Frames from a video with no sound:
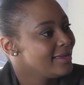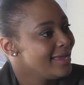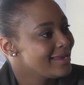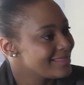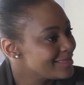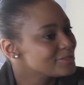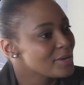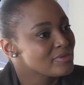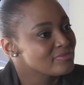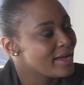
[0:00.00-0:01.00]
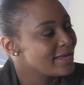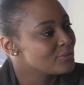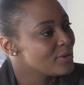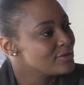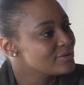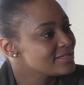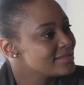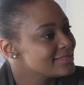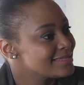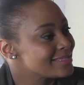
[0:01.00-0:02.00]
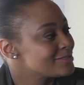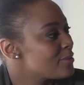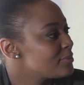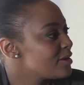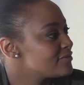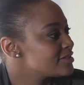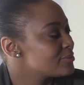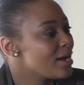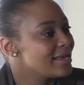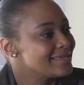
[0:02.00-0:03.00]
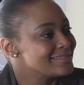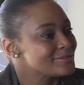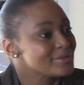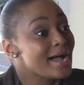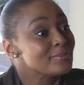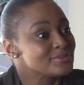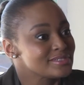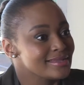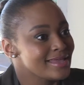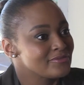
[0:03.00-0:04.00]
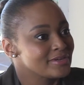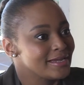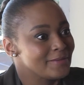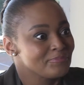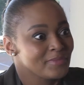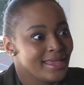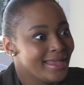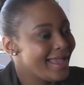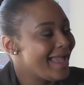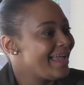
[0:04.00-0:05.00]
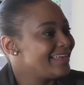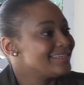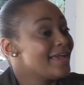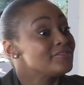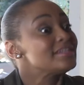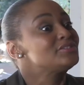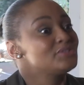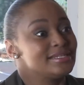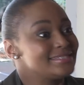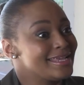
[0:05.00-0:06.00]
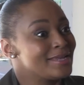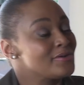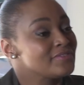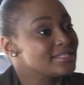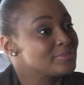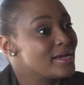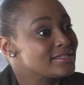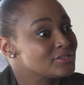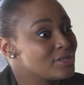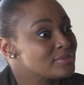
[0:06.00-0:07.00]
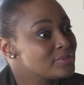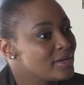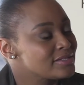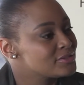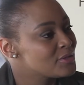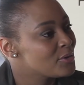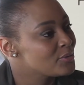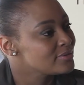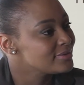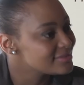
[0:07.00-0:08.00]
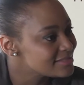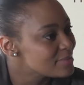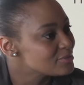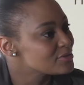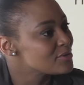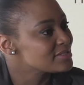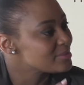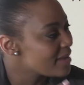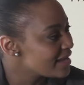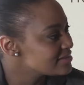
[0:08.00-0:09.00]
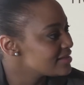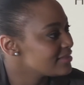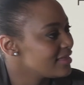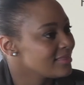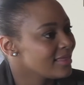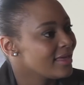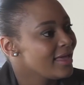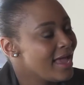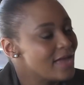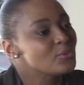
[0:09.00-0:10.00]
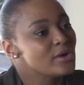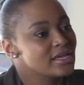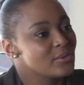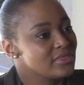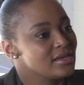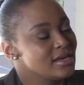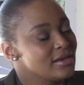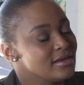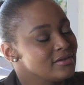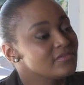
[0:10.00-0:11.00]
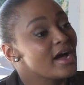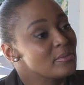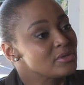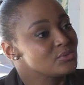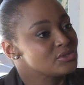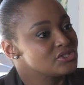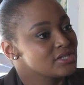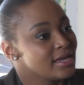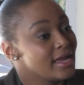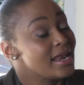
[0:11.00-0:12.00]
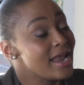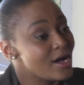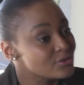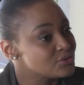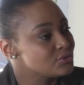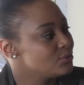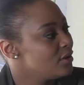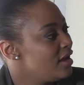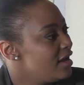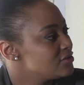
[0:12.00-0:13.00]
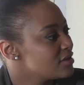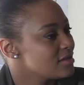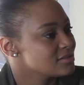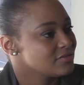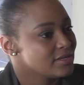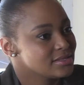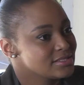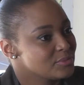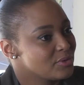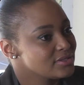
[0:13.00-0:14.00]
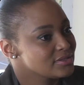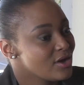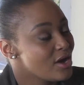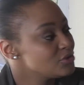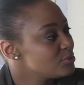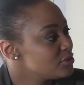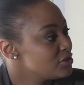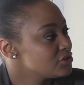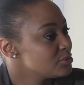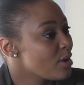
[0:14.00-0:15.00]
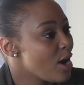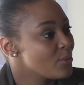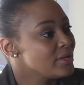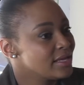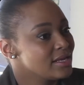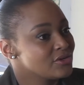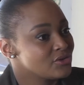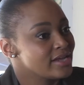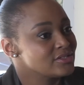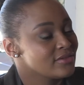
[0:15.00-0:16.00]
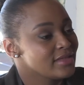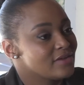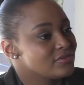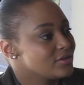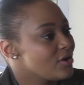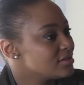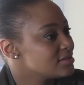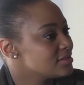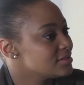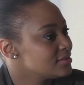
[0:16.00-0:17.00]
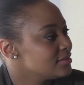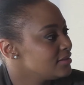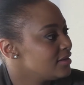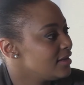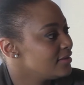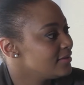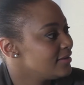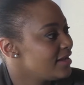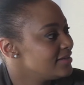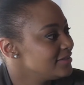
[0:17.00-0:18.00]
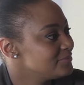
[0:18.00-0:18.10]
And I think top of mind, one looks at these example of Somalians who come to South Africa and have literally taken over this spaza shop space. So it seems as though there's a mindset thing there, and working within an environment which allows you to cultivate the spirit. Entrepreneurship, are we getting it right on the African continent? Ade?